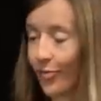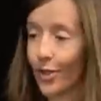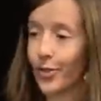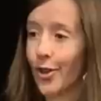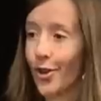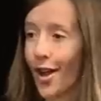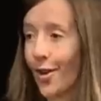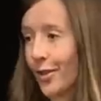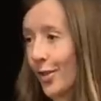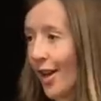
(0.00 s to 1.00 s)
to figure it
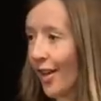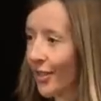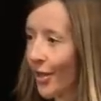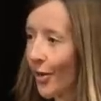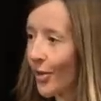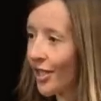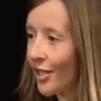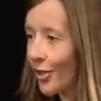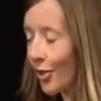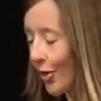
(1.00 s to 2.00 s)
out. So I had this all written
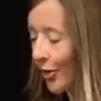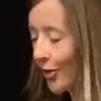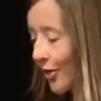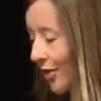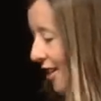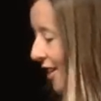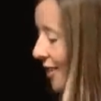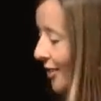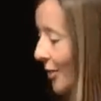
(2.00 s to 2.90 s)
in journals and